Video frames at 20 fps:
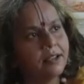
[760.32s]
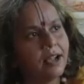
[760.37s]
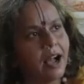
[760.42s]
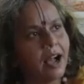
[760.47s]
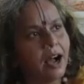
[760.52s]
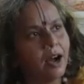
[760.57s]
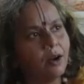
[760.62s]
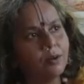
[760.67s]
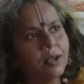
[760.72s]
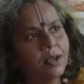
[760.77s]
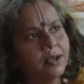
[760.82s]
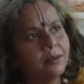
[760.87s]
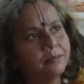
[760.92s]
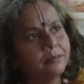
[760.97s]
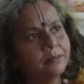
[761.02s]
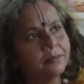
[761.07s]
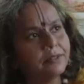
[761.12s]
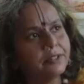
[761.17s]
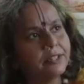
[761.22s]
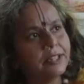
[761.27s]
How
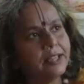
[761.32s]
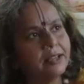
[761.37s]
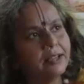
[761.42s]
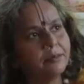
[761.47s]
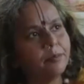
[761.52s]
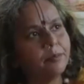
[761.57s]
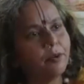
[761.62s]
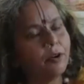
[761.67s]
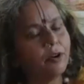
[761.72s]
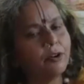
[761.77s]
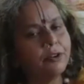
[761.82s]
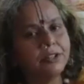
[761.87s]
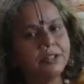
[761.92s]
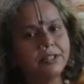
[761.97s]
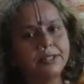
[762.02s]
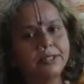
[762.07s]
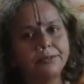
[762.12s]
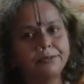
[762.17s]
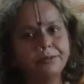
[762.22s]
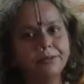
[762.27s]
come they are born
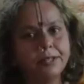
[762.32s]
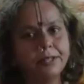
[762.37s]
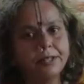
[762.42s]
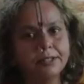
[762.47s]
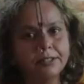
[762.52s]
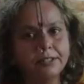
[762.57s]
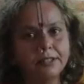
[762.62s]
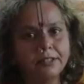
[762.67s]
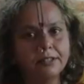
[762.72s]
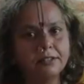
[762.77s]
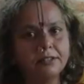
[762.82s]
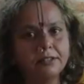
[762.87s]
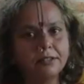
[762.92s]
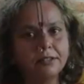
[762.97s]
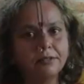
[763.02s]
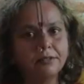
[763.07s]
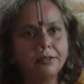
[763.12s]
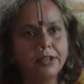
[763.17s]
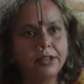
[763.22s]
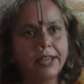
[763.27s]
in different
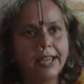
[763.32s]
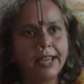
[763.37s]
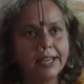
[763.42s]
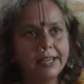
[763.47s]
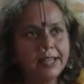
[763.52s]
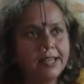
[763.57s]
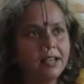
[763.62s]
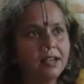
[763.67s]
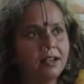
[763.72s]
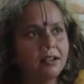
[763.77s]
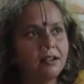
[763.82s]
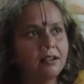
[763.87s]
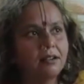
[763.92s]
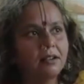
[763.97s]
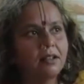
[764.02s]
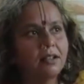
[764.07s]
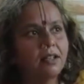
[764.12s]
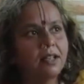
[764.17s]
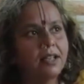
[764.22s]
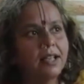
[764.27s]
area
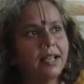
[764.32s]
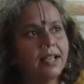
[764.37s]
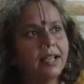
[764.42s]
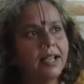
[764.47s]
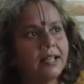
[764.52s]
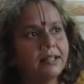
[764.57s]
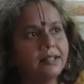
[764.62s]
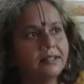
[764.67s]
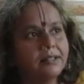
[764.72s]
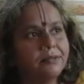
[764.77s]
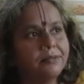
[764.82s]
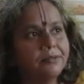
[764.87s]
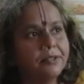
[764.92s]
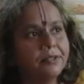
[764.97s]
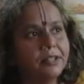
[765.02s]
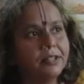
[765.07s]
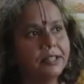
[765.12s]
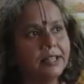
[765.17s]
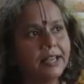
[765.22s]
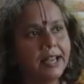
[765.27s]
and
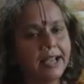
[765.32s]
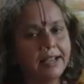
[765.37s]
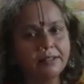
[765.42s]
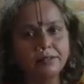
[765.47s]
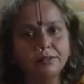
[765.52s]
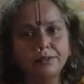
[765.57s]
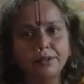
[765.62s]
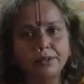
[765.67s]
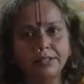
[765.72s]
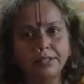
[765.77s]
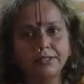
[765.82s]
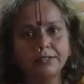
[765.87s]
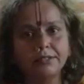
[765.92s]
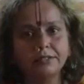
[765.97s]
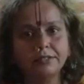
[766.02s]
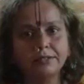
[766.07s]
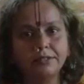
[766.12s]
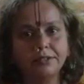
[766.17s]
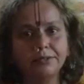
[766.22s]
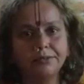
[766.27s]
different
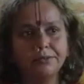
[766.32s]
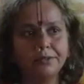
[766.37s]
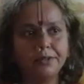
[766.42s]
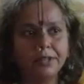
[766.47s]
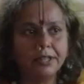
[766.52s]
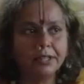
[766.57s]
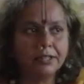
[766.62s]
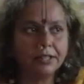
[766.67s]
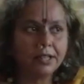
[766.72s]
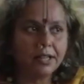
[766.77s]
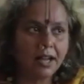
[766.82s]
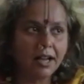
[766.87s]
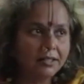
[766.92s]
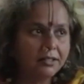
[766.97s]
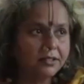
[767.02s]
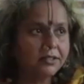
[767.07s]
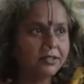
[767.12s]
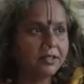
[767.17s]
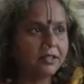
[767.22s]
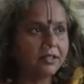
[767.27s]
language, different
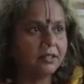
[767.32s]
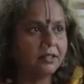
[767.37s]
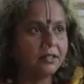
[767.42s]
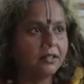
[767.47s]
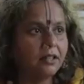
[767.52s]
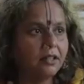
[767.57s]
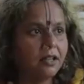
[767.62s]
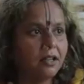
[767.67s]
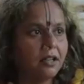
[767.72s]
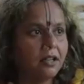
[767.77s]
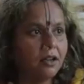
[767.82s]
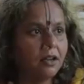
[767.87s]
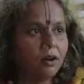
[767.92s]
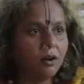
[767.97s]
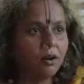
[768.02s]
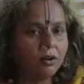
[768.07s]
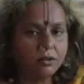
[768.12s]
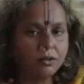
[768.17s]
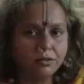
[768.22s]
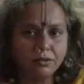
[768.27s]
culture
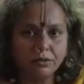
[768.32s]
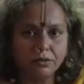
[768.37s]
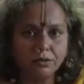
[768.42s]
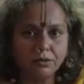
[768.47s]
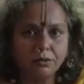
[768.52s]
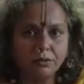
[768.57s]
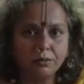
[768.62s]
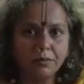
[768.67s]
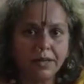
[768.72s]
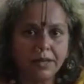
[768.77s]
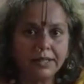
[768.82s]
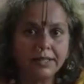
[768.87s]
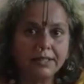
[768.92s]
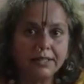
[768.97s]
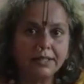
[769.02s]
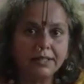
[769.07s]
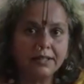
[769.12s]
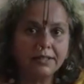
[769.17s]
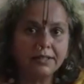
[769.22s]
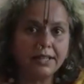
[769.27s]
also,
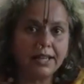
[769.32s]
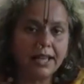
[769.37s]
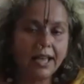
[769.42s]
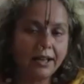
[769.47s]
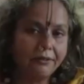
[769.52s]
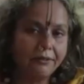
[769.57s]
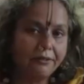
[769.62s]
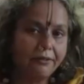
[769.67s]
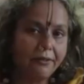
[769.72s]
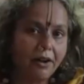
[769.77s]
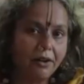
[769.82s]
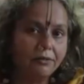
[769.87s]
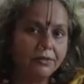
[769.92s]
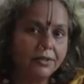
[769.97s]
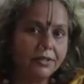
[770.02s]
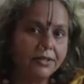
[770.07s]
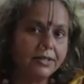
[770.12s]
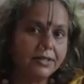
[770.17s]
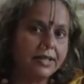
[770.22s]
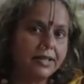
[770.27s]
but they have
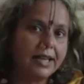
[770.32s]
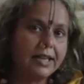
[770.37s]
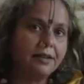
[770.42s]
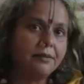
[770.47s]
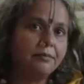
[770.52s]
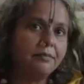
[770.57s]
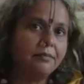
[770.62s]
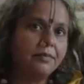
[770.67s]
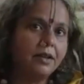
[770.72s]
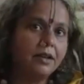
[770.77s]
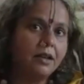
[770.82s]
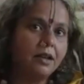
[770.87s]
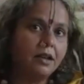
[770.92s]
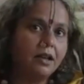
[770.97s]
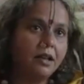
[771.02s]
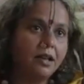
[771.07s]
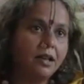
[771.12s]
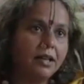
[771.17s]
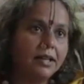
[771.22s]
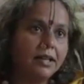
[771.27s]
found the same
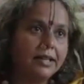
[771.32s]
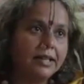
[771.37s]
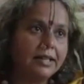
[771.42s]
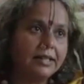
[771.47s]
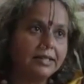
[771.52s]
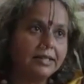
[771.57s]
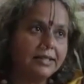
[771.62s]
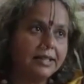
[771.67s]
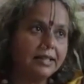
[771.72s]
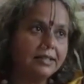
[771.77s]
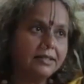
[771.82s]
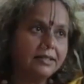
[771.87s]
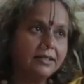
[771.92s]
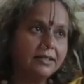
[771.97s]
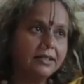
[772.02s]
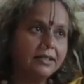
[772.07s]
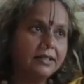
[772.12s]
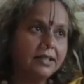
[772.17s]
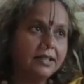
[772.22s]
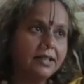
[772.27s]

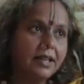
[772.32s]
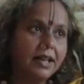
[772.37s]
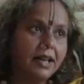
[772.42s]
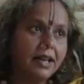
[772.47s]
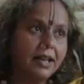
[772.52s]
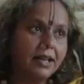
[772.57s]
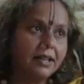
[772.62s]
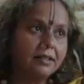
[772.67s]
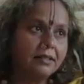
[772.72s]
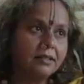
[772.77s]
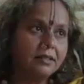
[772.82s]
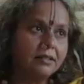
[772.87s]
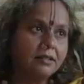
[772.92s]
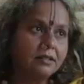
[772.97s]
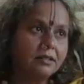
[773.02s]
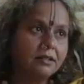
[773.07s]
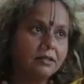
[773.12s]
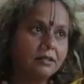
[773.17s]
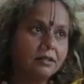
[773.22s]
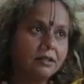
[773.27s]
intensity
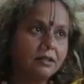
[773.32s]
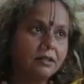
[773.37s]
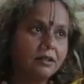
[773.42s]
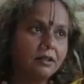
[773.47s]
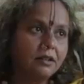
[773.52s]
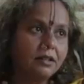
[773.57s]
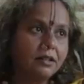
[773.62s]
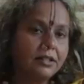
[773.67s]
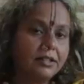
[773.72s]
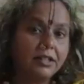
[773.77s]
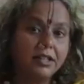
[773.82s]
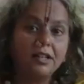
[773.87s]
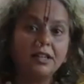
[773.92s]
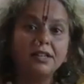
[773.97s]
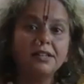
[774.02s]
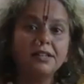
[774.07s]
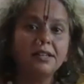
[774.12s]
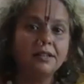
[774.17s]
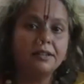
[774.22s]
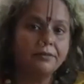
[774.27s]
and
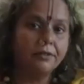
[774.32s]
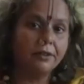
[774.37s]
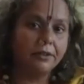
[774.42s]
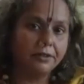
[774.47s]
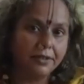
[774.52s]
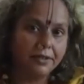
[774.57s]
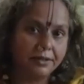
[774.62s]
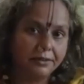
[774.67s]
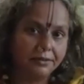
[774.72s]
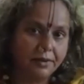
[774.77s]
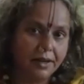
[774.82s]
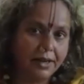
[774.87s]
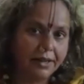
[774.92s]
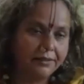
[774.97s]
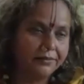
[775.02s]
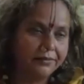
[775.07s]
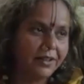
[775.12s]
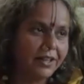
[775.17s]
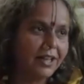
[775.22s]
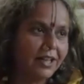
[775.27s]
yearning for the
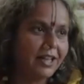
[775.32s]
divine.